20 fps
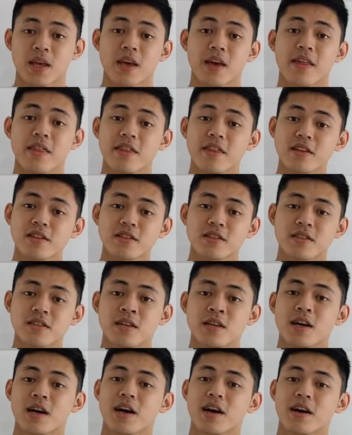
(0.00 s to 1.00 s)
And these
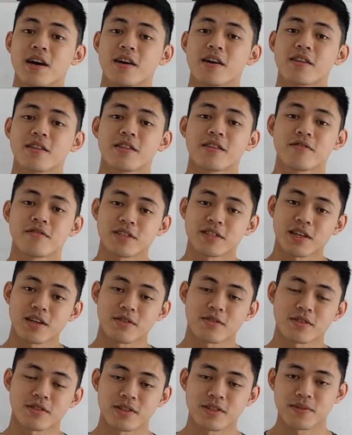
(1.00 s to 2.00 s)
are the
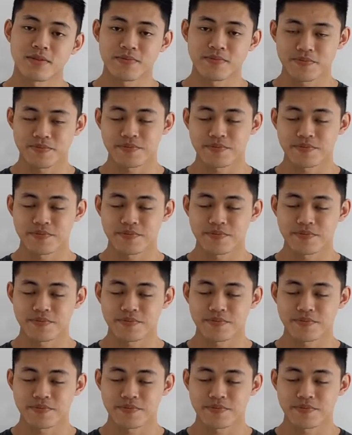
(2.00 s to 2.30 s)
results.